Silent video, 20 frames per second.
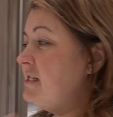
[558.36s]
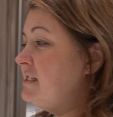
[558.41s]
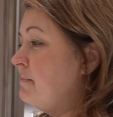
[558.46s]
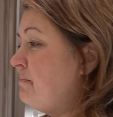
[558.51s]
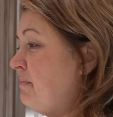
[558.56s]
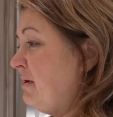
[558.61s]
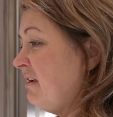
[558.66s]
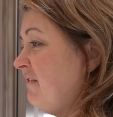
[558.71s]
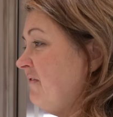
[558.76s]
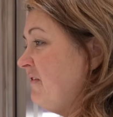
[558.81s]
as a
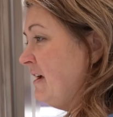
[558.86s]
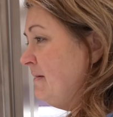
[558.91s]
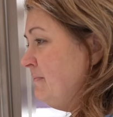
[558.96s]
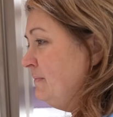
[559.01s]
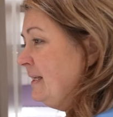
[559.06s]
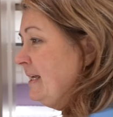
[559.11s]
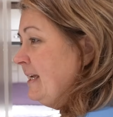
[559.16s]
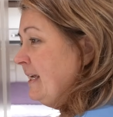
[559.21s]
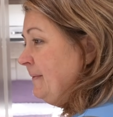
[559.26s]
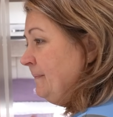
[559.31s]
big
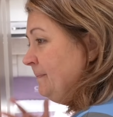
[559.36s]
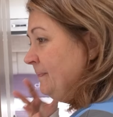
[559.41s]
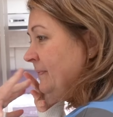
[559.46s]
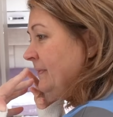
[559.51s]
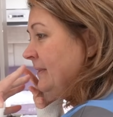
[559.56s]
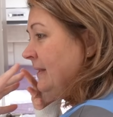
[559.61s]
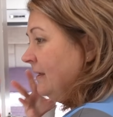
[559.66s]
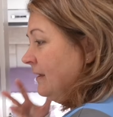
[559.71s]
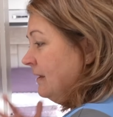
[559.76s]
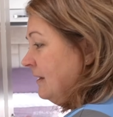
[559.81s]
family.
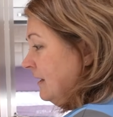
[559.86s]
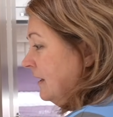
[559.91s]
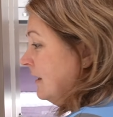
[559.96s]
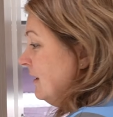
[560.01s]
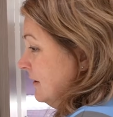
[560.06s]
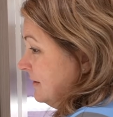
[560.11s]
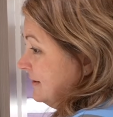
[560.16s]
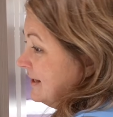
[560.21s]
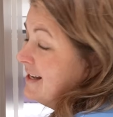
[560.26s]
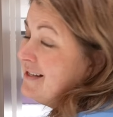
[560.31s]

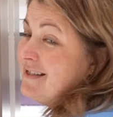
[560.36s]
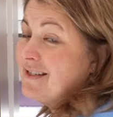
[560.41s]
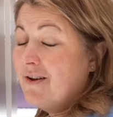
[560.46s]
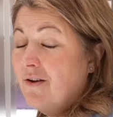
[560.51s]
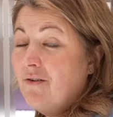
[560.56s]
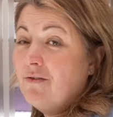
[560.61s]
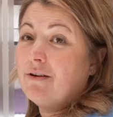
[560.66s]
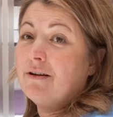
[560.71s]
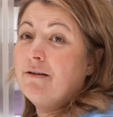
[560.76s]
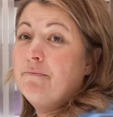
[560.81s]
That's
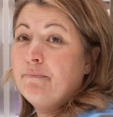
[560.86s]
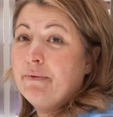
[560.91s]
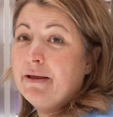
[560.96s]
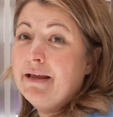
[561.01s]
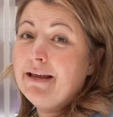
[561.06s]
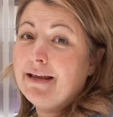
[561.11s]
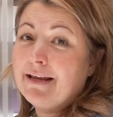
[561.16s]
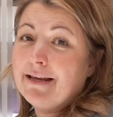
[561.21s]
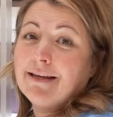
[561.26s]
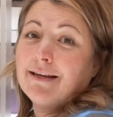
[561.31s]
not going to
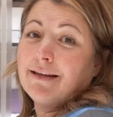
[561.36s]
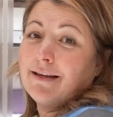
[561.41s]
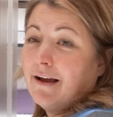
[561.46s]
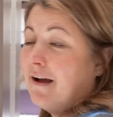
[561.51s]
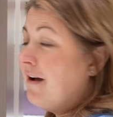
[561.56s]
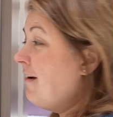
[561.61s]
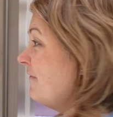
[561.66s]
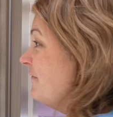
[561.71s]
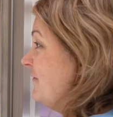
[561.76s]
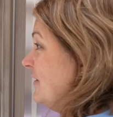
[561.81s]
be
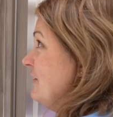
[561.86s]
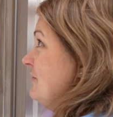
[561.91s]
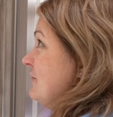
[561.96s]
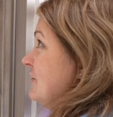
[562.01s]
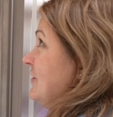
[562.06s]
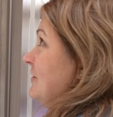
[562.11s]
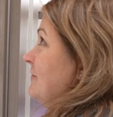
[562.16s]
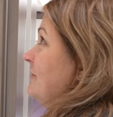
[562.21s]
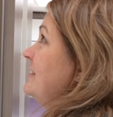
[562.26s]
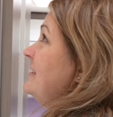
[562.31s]
our
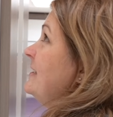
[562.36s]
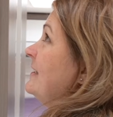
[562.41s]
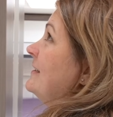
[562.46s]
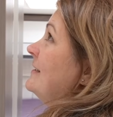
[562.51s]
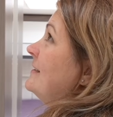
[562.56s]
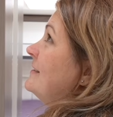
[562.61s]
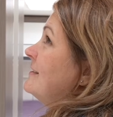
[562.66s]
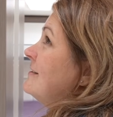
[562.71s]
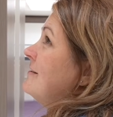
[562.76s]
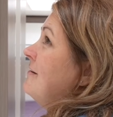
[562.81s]
future, is
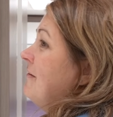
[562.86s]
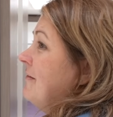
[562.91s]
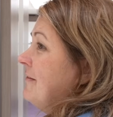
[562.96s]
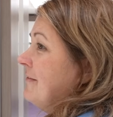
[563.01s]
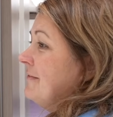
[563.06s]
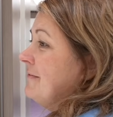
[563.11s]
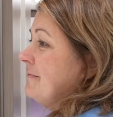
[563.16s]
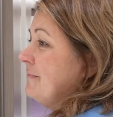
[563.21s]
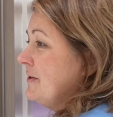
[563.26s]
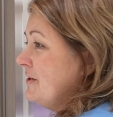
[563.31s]
it? It's
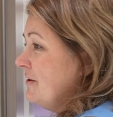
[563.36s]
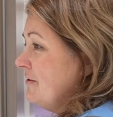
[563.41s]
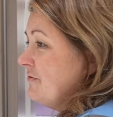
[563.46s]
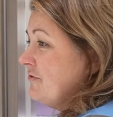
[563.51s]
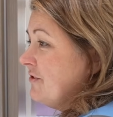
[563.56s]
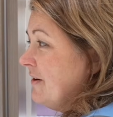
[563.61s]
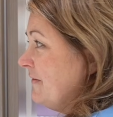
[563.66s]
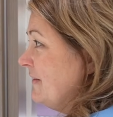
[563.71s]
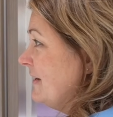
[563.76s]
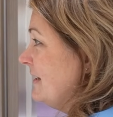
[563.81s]
not. We're not
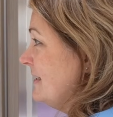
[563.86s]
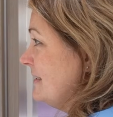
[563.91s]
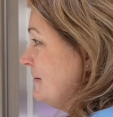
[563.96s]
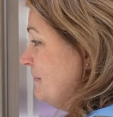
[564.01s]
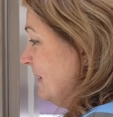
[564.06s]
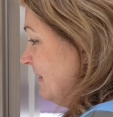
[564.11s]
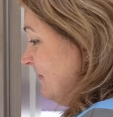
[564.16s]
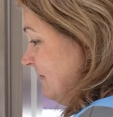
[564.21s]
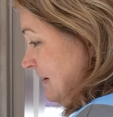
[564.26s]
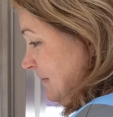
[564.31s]
travelling as a
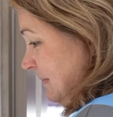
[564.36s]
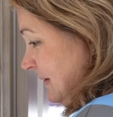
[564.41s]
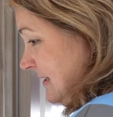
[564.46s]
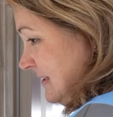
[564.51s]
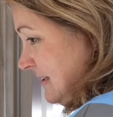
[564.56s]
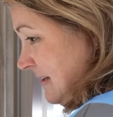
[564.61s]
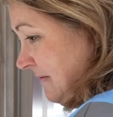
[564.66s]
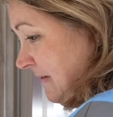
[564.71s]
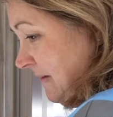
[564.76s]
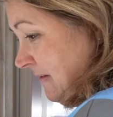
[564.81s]
big family
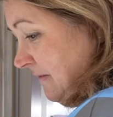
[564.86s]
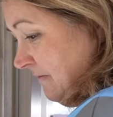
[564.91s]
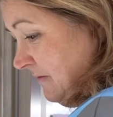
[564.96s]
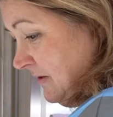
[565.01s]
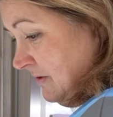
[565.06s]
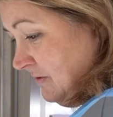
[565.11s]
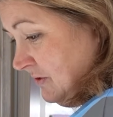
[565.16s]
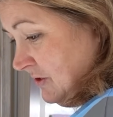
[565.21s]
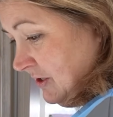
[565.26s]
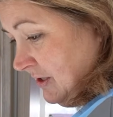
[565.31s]
in the
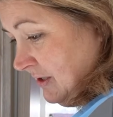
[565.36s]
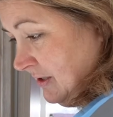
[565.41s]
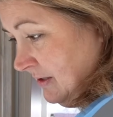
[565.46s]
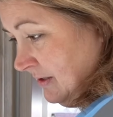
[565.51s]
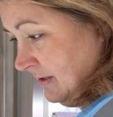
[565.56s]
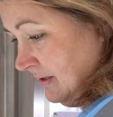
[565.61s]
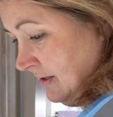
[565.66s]
future.